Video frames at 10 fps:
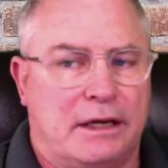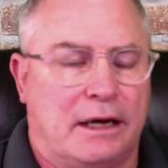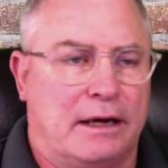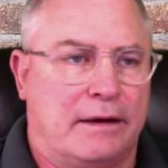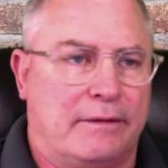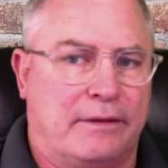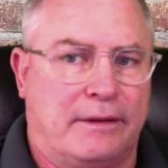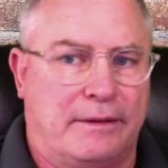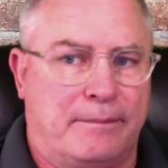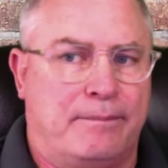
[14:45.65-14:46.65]

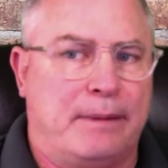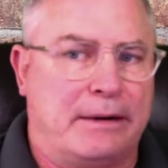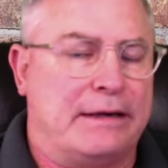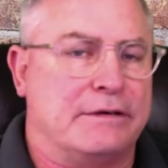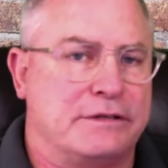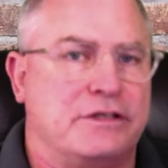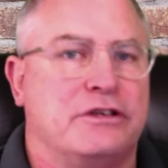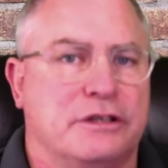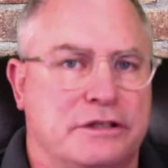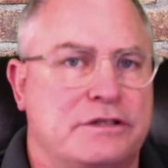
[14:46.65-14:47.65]
the barriers to
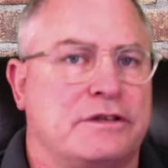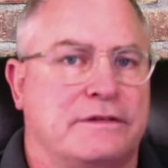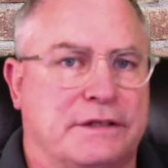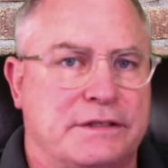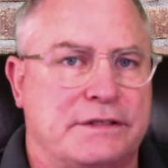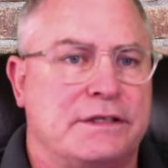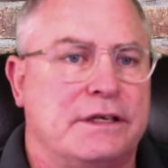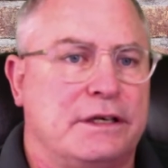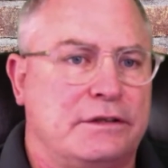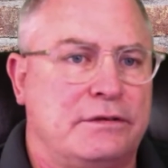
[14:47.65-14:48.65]
good service
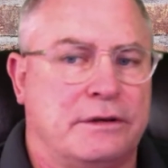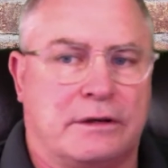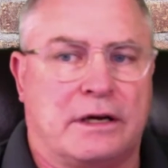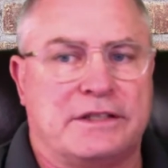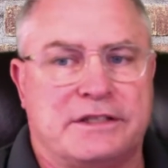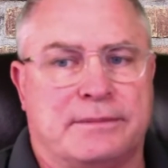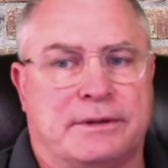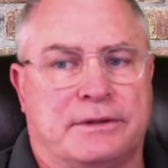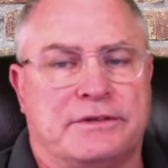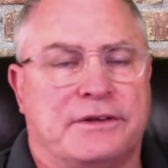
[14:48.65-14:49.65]
to your
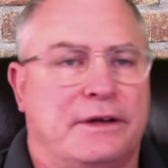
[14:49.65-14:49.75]
customers.